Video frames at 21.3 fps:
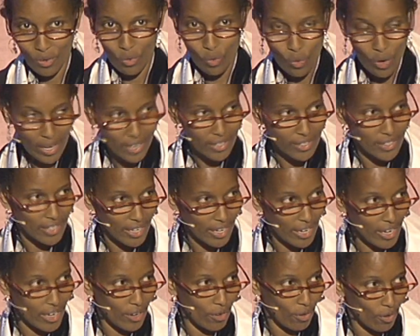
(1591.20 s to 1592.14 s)
who has
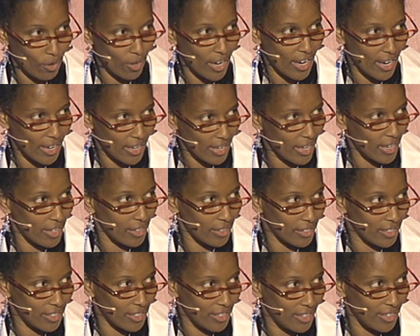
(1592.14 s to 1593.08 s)
taken on her
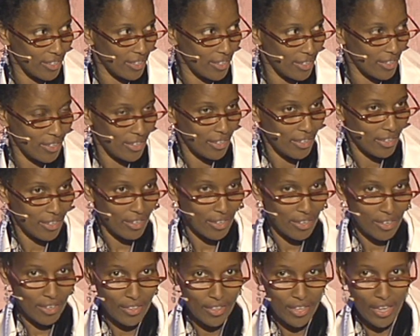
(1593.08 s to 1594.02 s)
case.
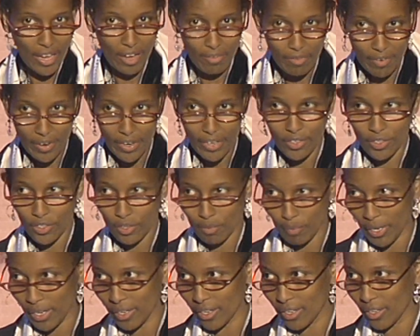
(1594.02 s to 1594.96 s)
They have raised
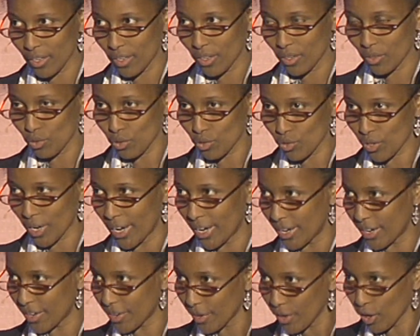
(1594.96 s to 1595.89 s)
money to try
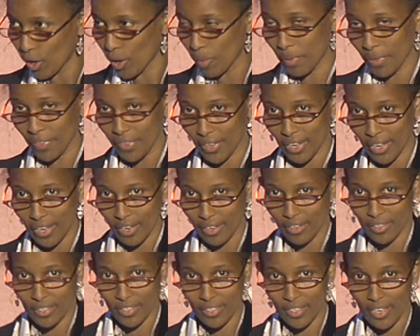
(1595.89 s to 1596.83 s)
and reopen the
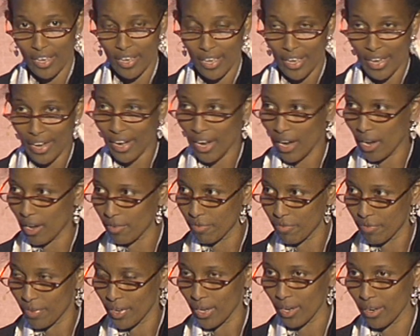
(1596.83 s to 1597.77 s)
case and have
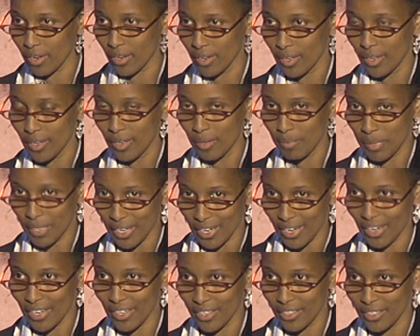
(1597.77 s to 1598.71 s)
failed, but
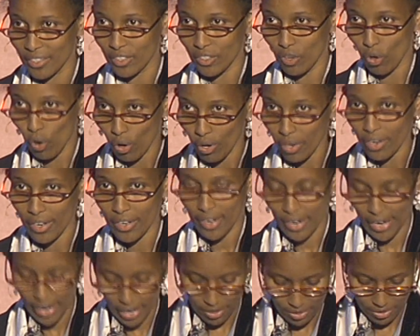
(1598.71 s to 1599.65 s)
at least on the
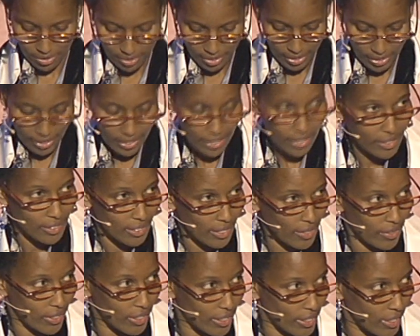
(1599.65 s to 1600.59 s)
record, it is a
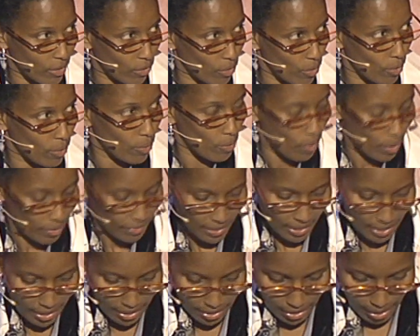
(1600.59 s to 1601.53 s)
Christian group who have
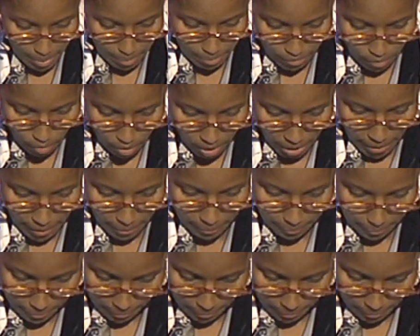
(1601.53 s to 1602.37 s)
taken it up for her.